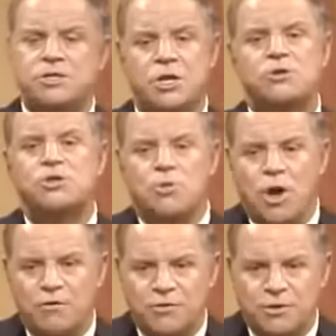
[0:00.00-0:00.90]
And so
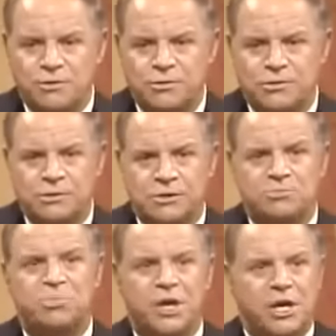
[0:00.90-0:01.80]
to all of
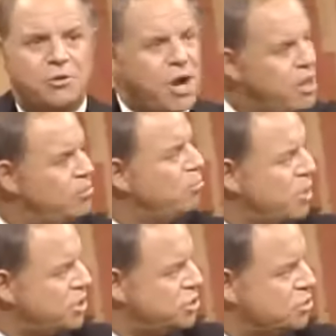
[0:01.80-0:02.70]
you. Billy Graham,
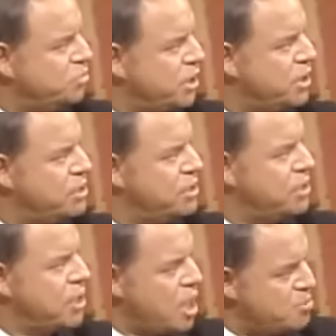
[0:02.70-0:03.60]
bless you, Billy.
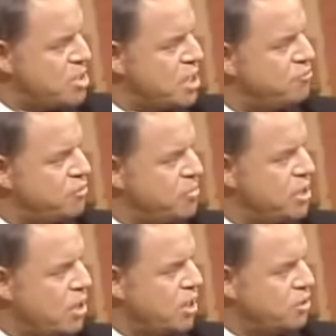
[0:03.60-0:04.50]
I mean that from
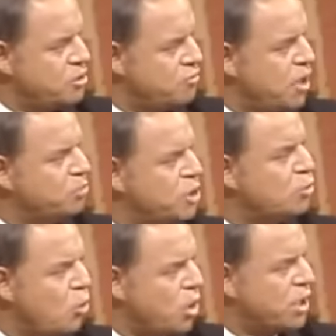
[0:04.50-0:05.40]
my heart. You've helped me
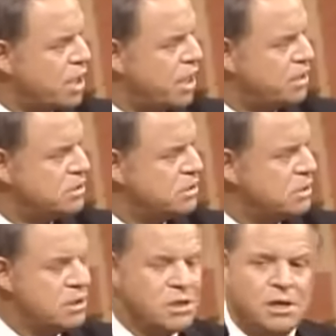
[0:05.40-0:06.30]
to walk again.
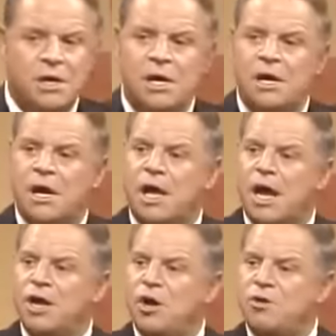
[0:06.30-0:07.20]

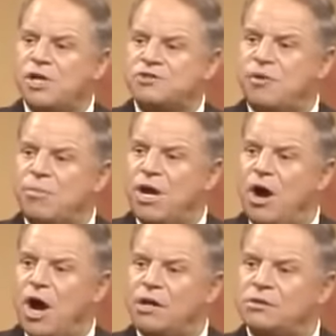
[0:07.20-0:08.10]
And I know this from my
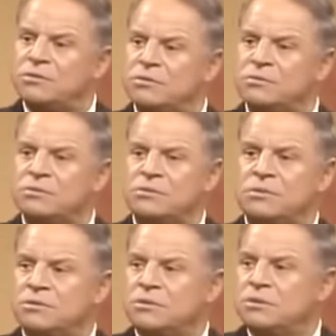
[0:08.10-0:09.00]
heart.
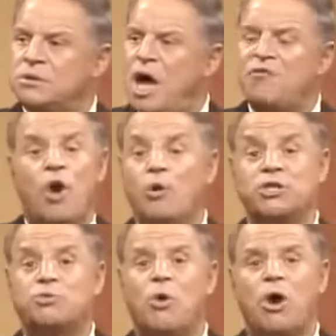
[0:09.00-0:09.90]
I've
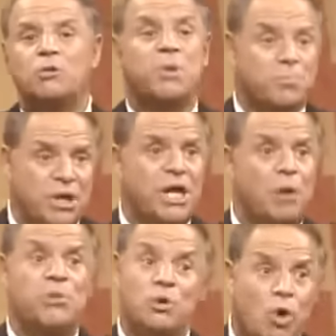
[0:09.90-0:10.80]
always walked, but Billy
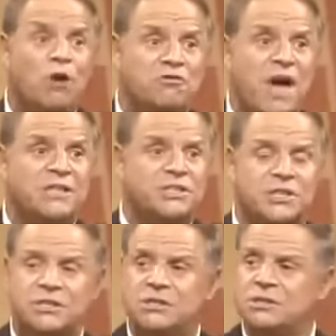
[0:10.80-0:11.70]
helped me to walk faster.